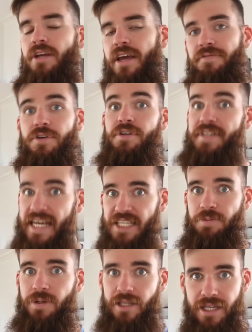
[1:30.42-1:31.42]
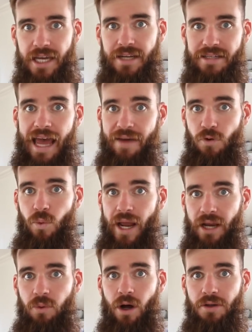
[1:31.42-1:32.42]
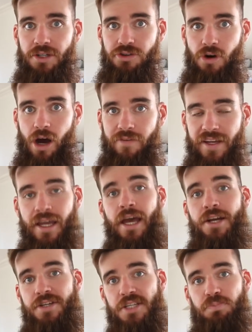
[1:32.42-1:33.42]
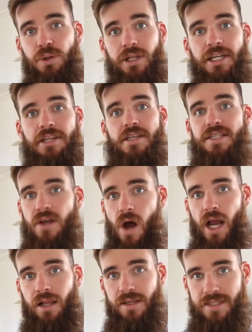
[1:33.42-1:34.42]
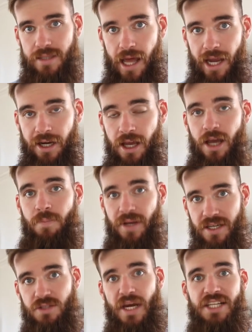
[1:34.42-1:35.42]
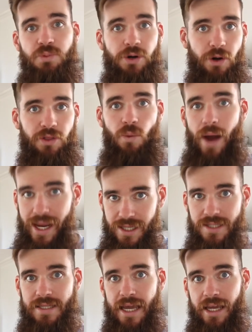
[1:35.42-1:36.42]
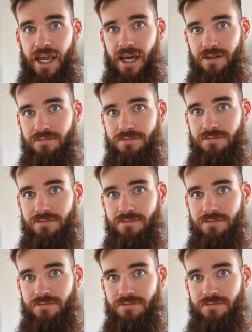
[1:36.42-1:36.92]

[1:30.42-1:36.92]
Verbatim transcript: If you desperately need to have a wank while you're driving, just pull into the cyclist lane because that's where all the wankers hang out.